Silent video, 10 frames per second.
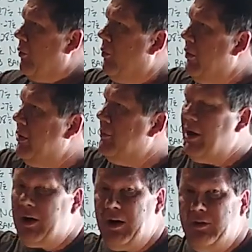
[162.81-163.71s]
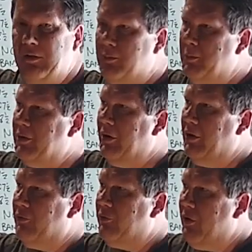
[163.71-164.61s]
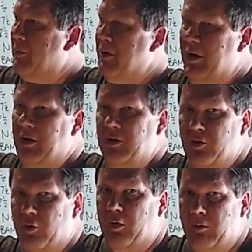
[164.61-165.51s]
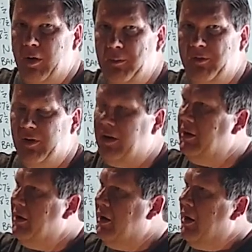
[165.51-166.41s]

well, wait a minute, I got this material from your website